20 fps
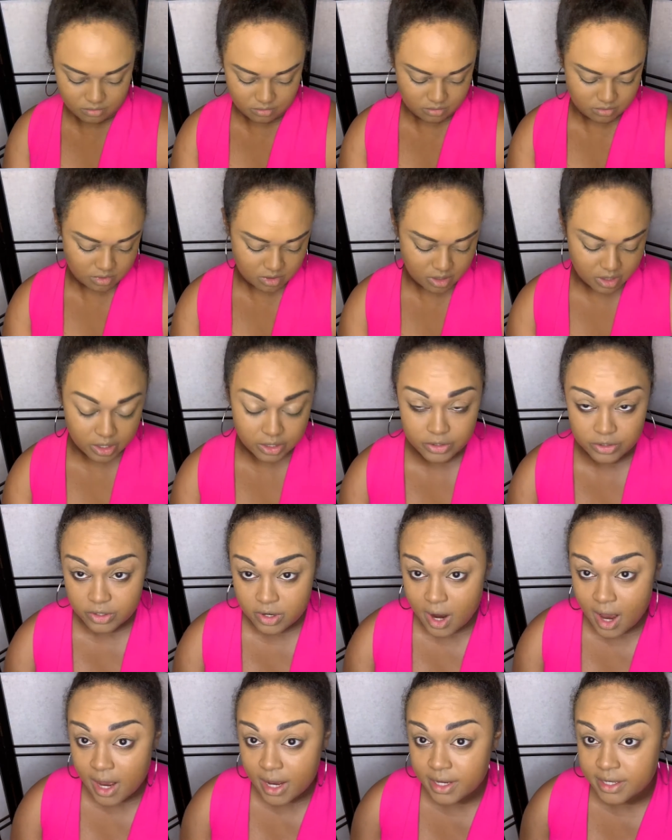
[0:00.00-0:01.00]
our under
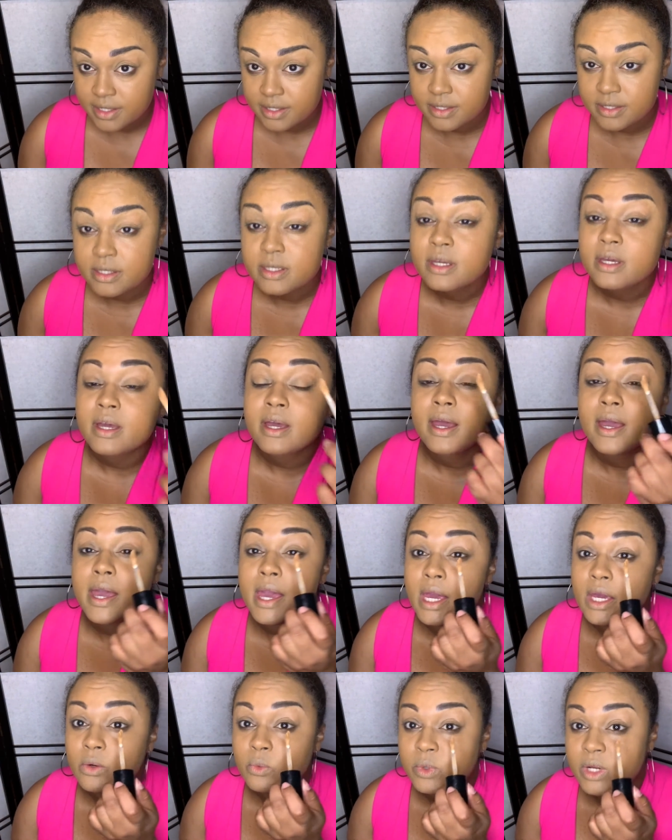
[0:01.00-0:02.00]
eyes,
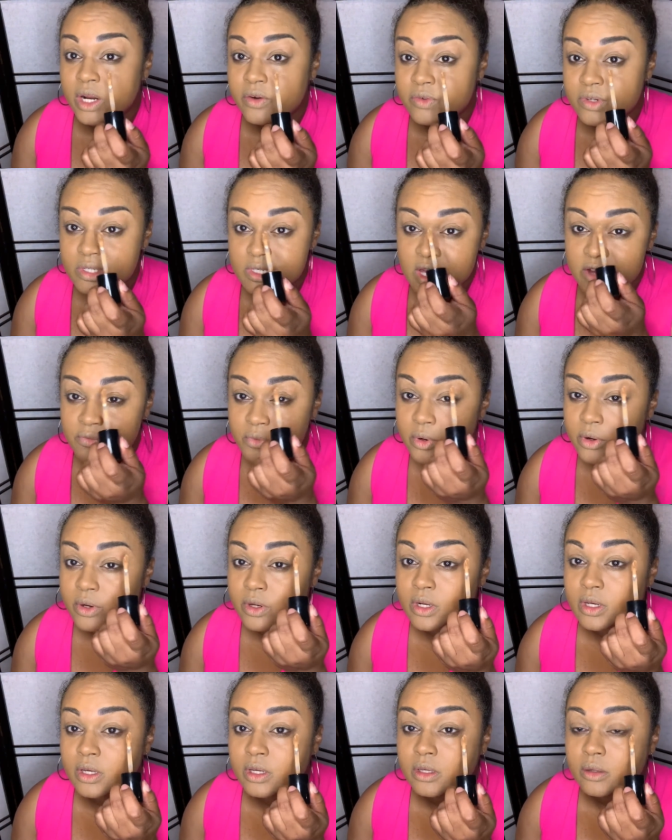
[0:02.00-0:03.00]
and whatever's left, we're going
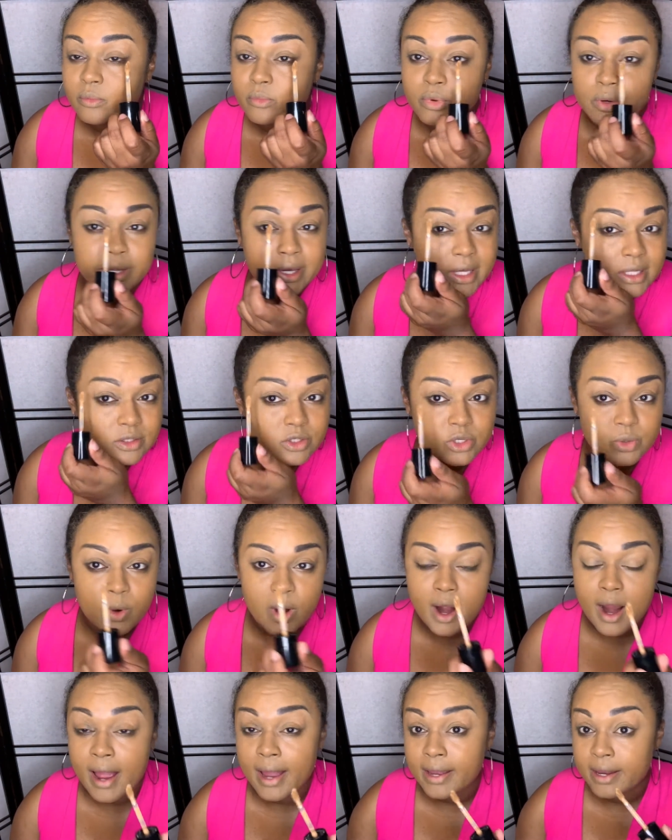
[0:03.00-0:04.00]
to bring it to our
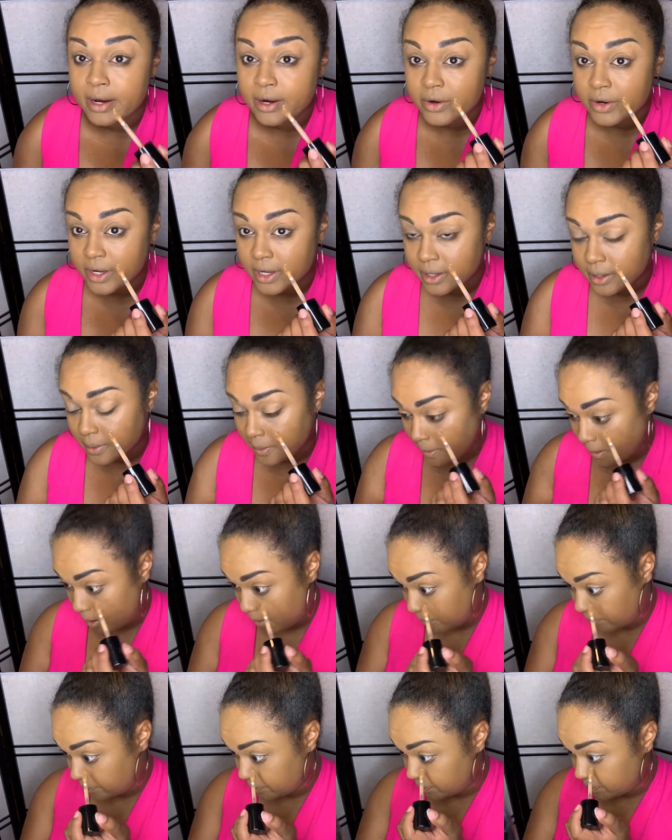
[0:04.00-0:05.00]
eye area.
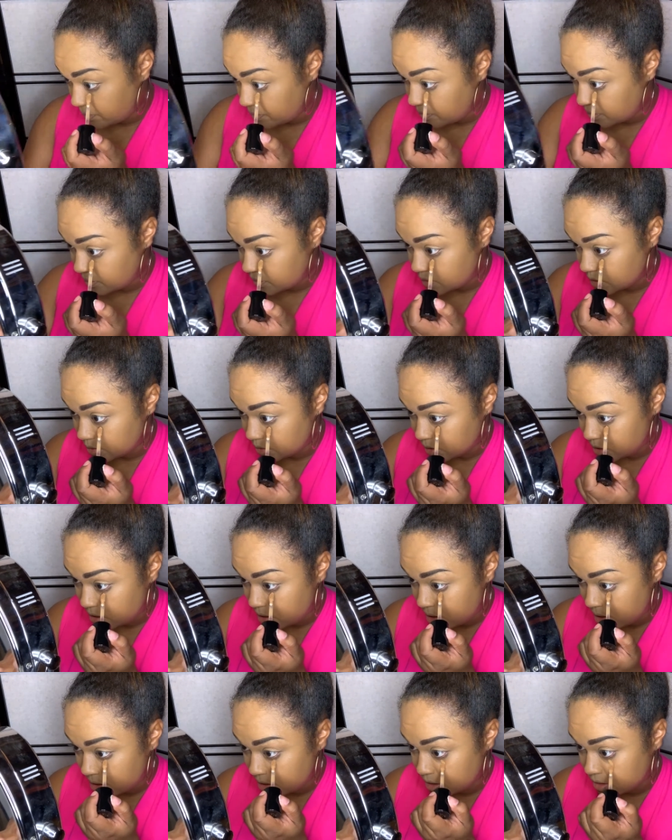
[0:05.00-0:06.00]
So I'm going to go
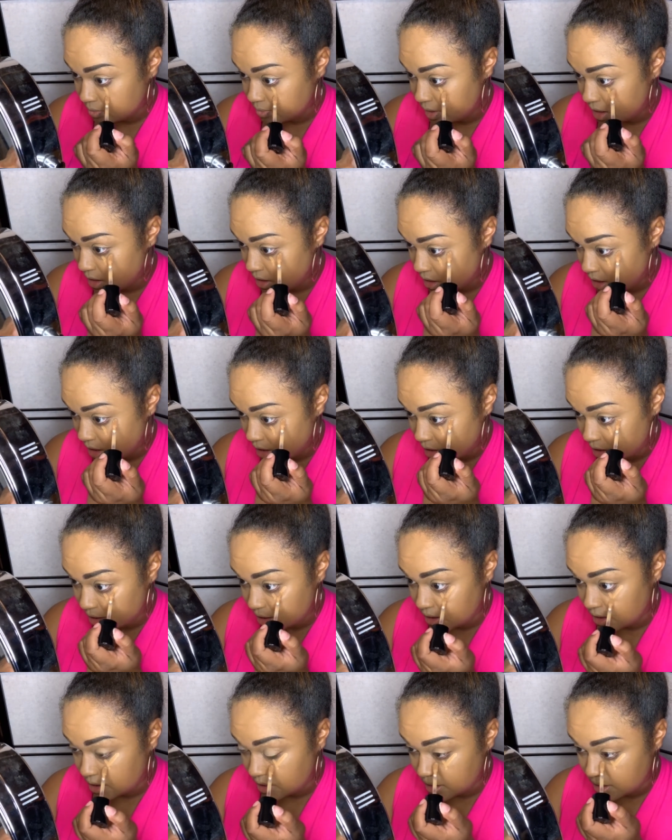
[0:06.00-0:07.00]
ahead and make
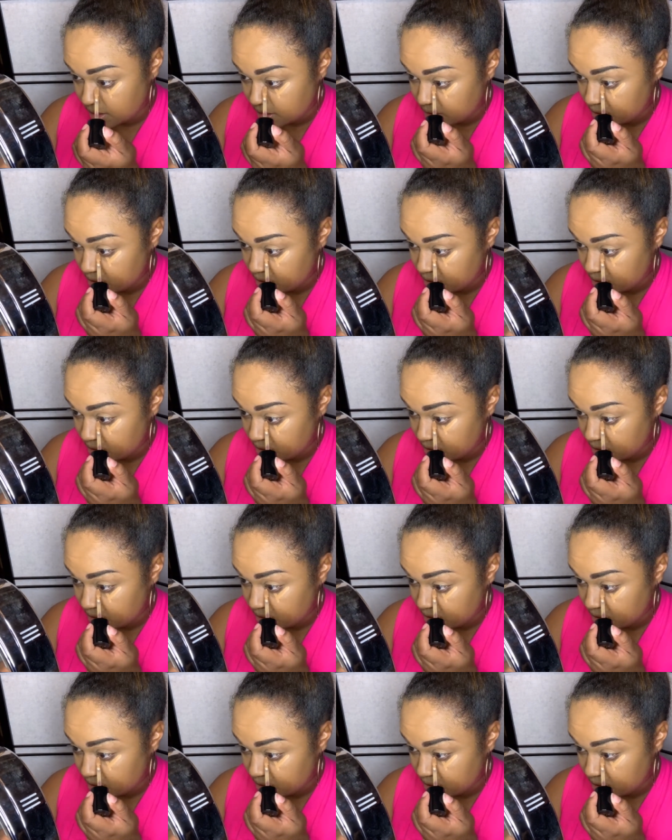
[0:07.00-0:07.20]
a